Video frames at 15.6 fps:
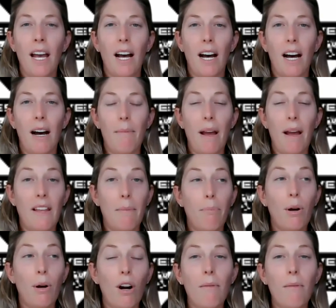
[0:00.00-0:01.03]
And then
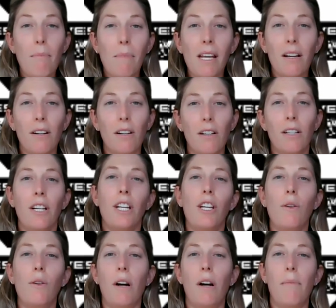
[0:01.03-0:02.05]
per meal,
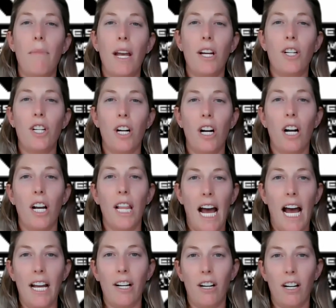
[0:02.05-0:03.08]
you want to make sure
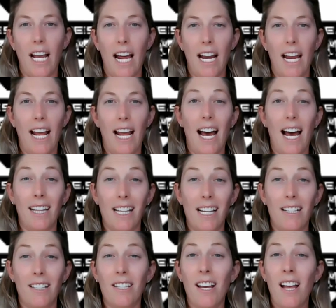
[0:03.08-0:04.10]
that you're getting at
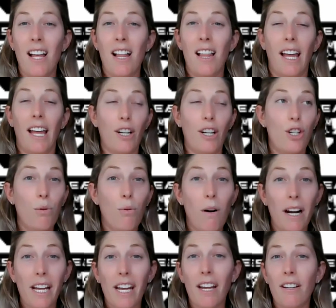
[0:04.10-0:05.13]
least like
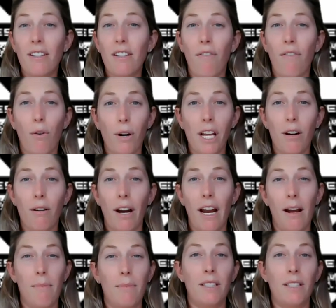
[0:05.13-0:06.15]
20 to 40
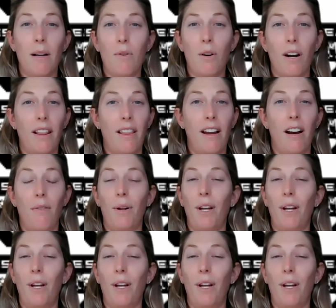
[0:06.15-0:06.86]
grams, somewhere in there.